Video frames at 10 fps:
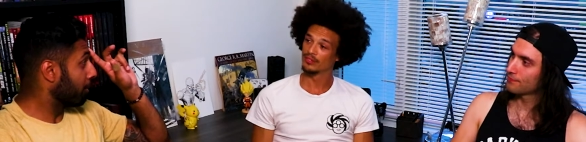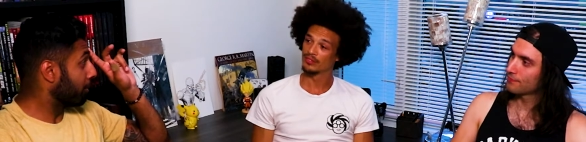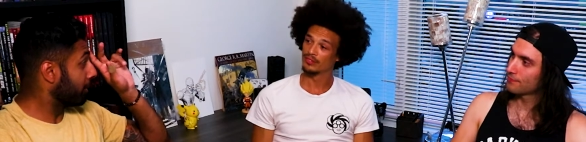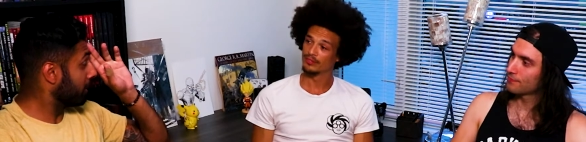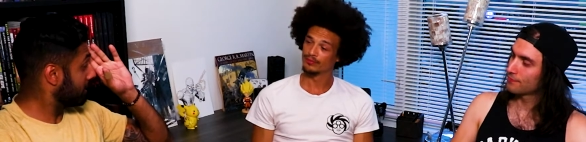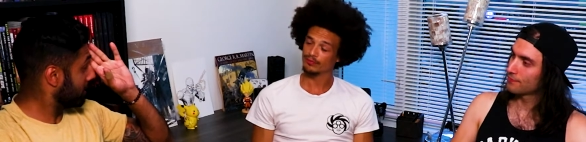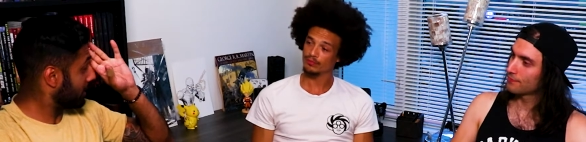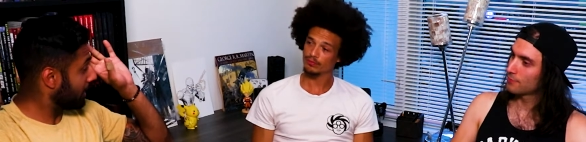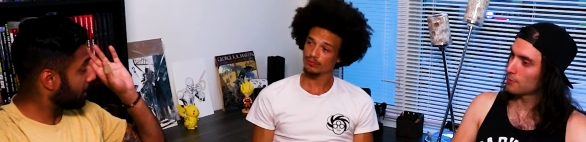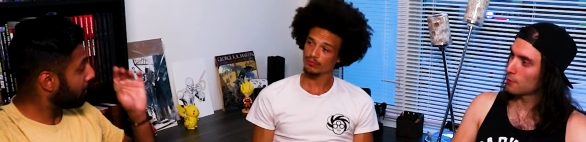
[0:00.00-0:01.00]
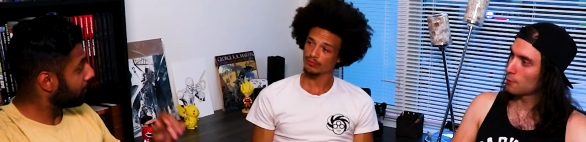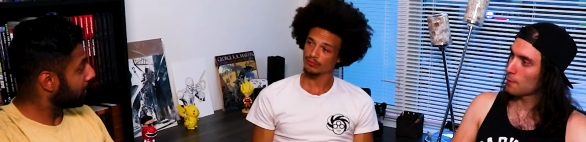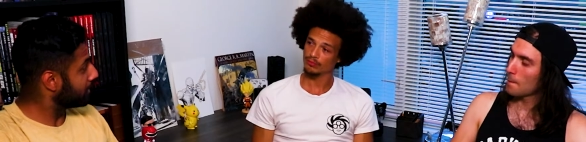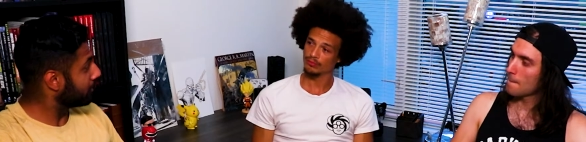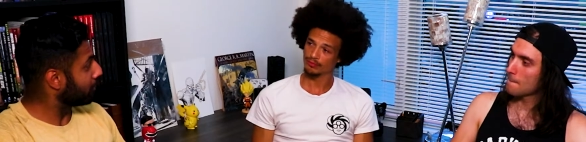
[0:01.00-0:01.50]
Speaker 1: The thing that's exciting
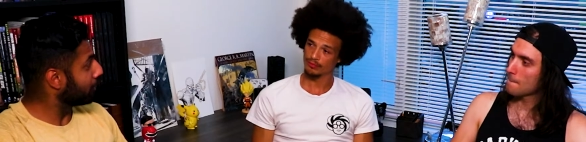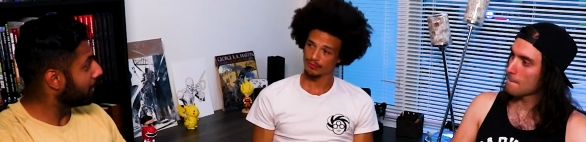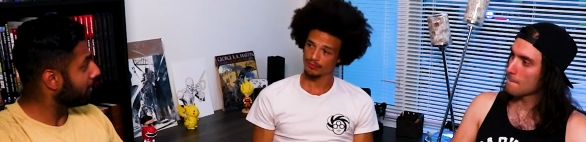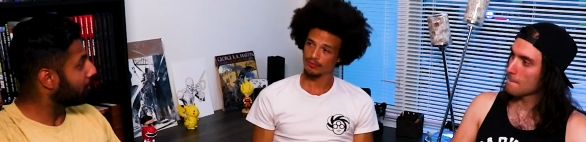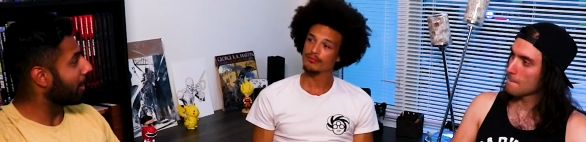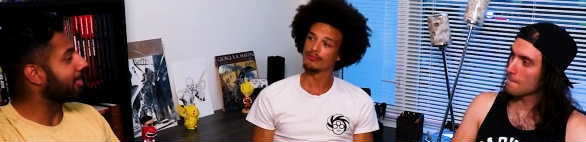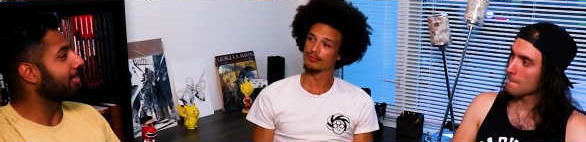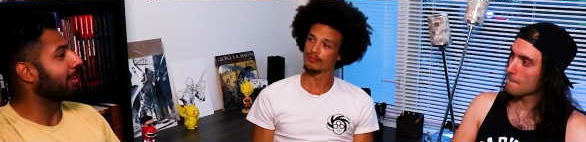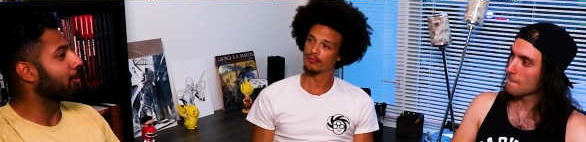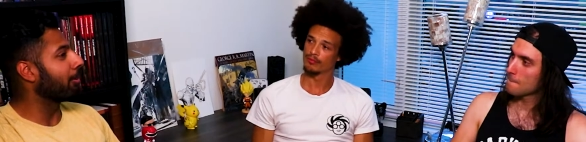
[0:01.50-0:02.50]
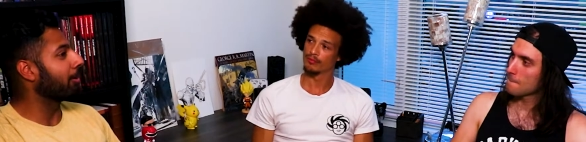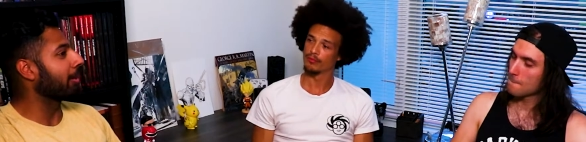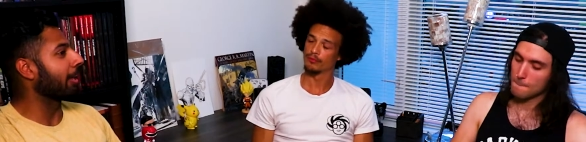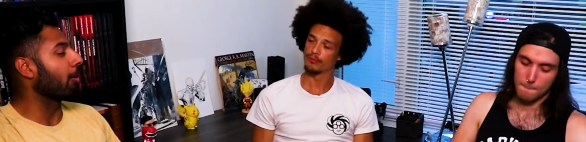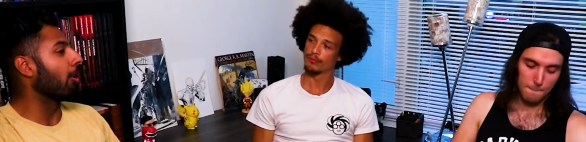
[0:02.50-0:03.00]
about this for me, when I think
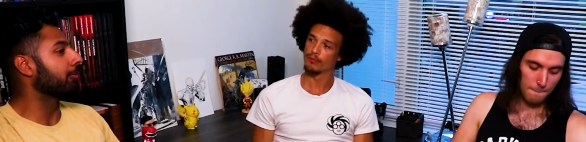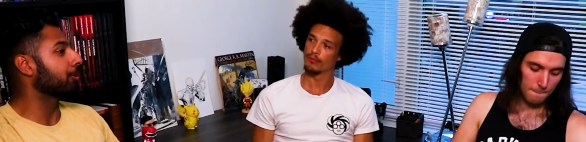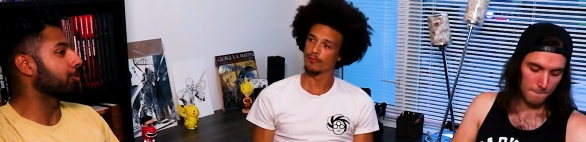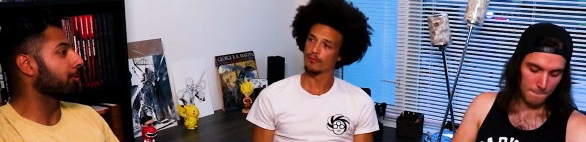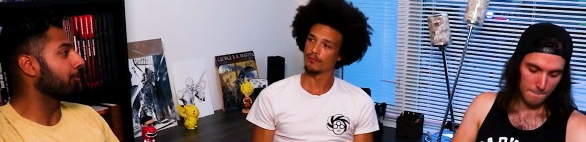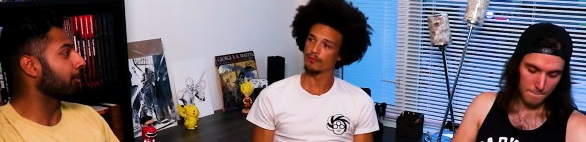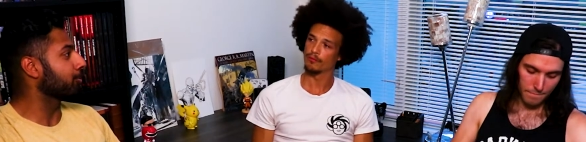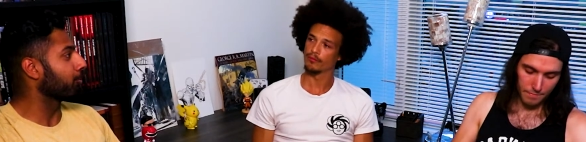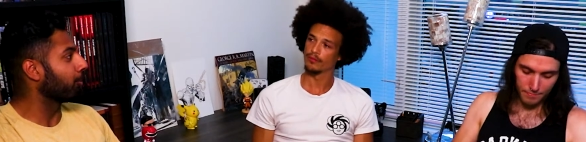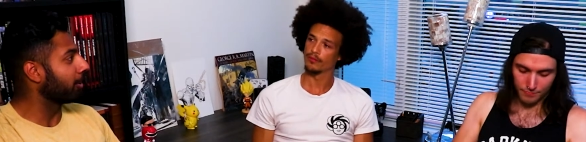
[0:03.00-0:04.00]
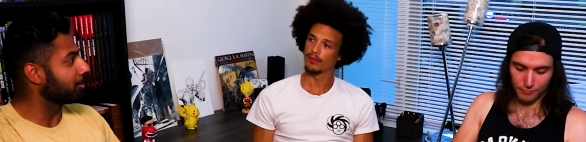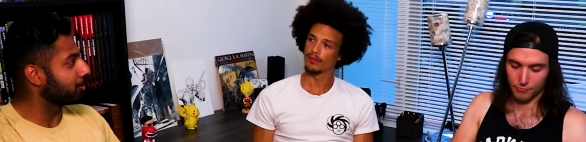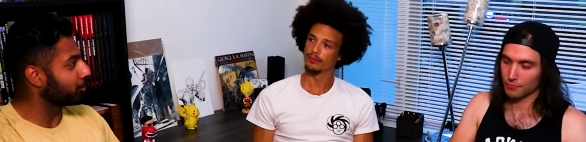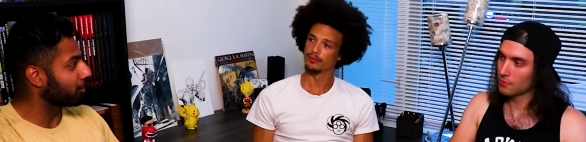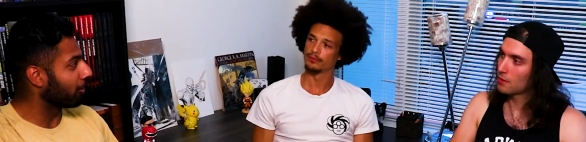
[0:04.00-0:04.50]
about it, like on the surface, what
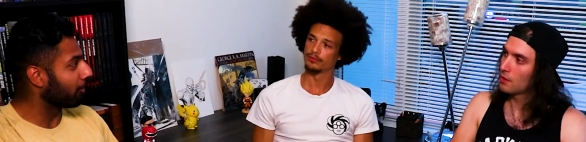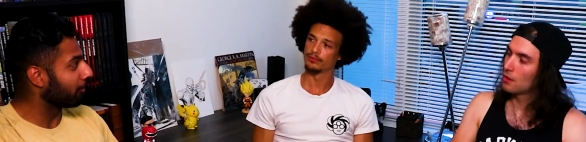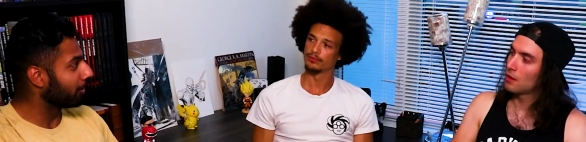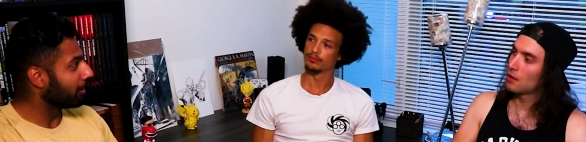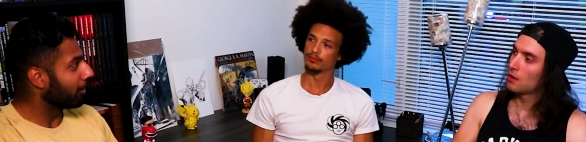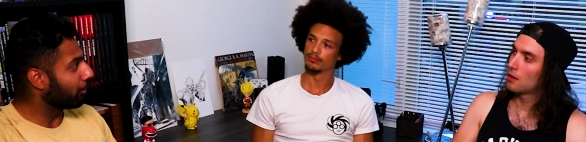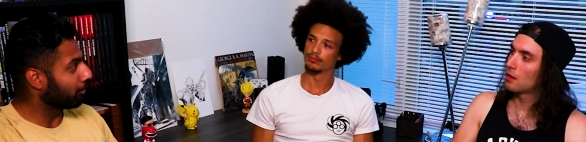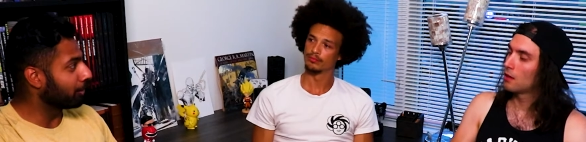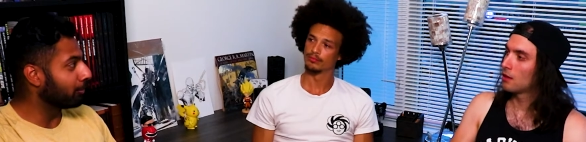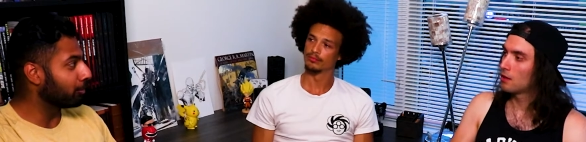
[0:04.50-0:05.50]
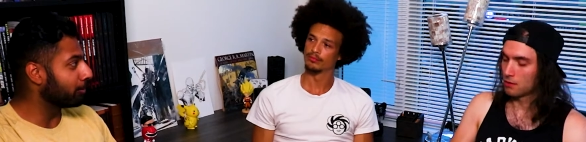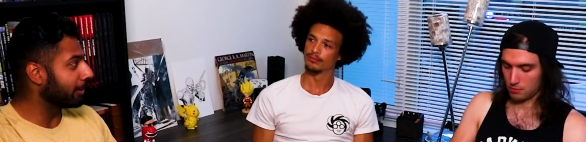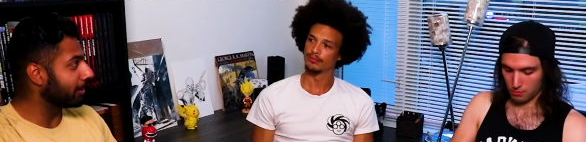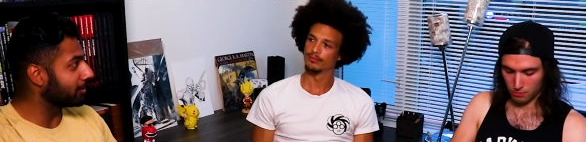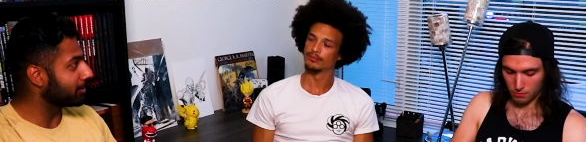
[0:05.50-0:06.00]
is the show? Three
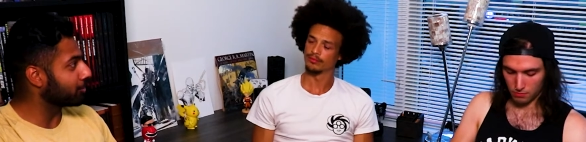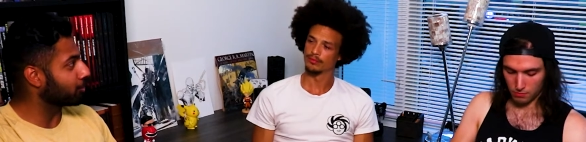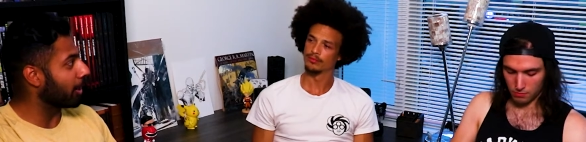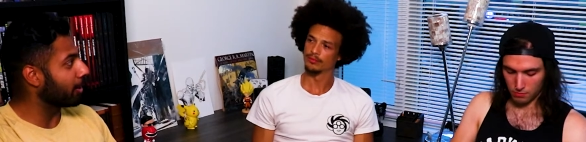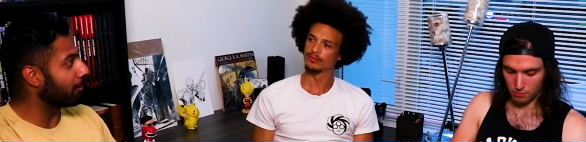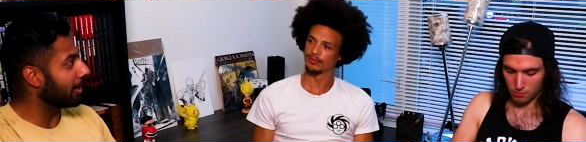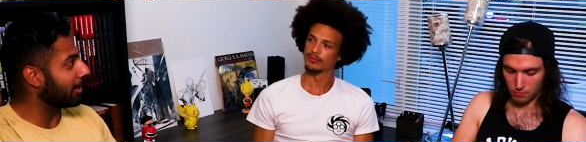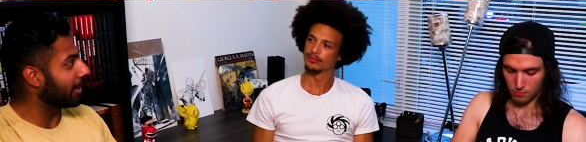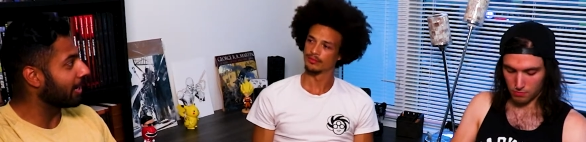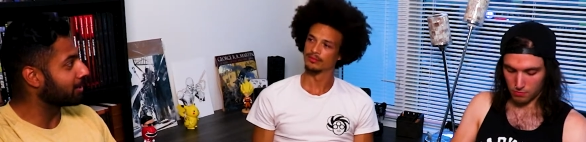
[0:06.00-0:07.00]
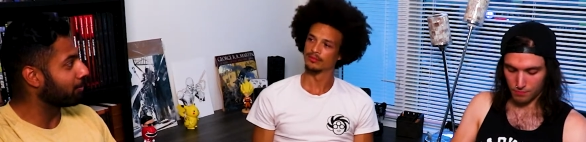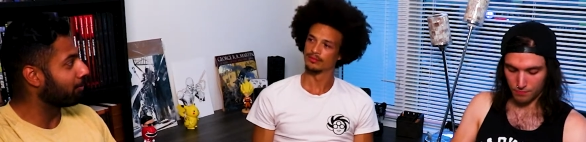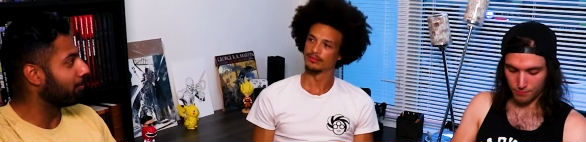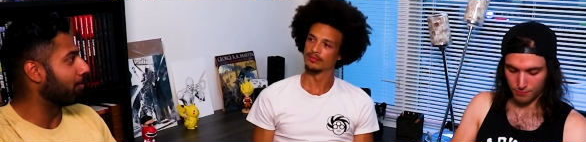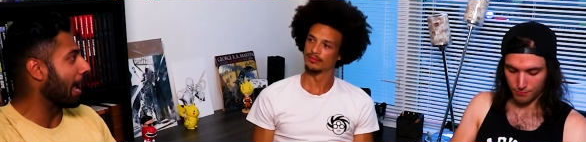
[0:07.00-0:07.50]
roommates trying to make it as
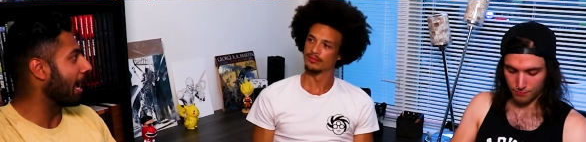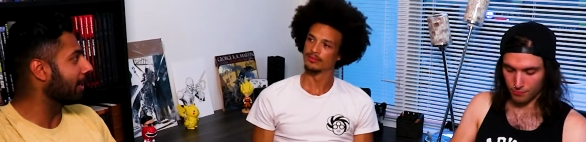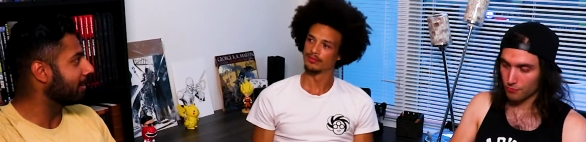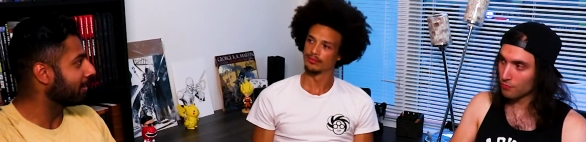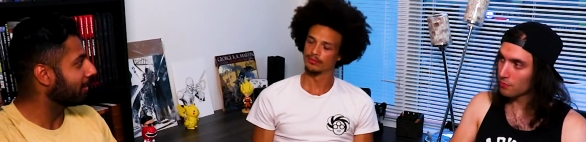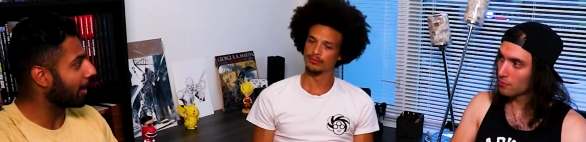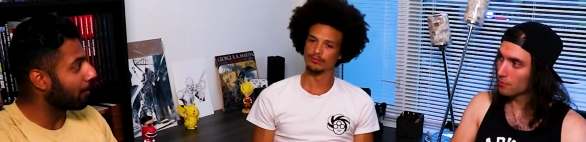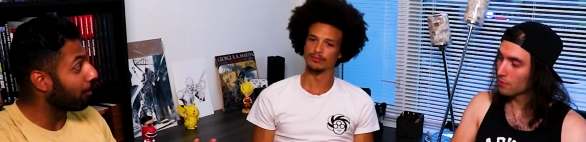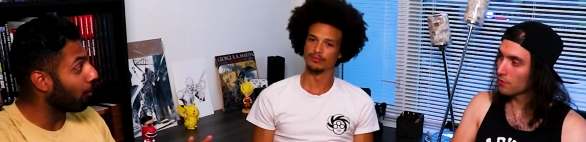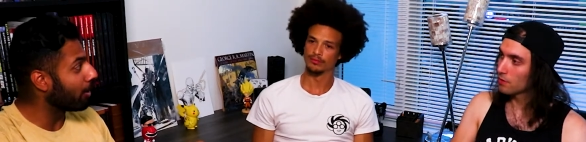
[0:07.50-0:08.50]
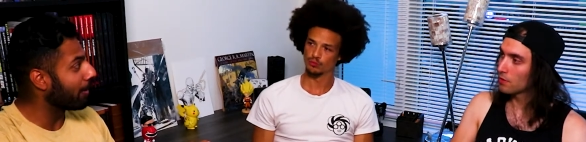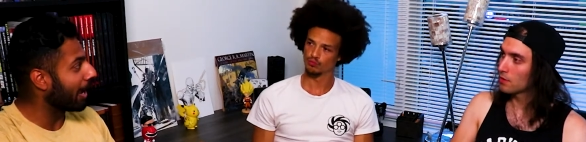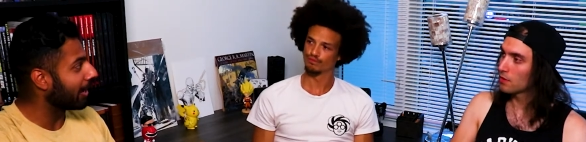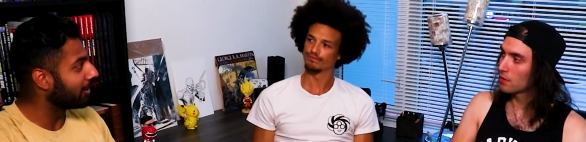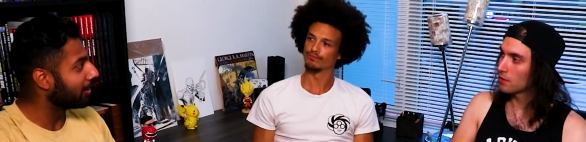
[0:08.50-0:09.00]
a band, like a boy
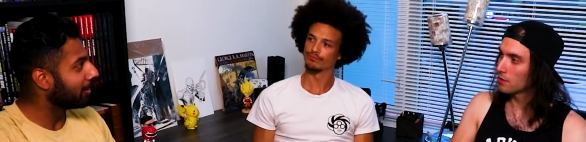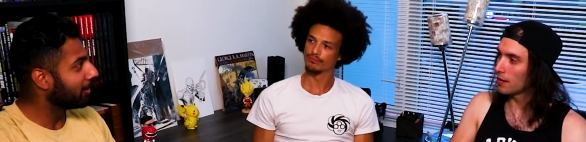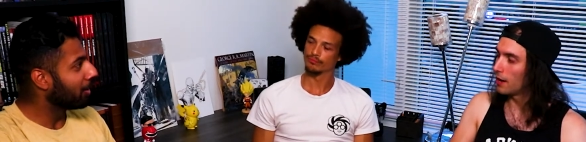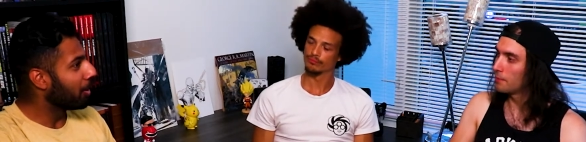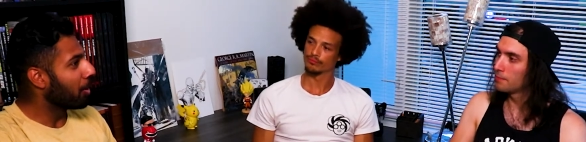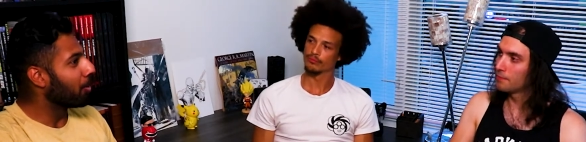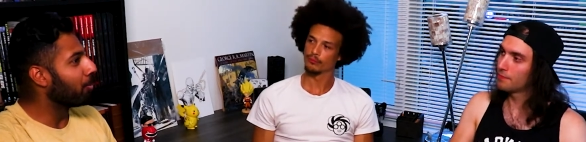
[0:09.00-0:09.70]
band. Yeah.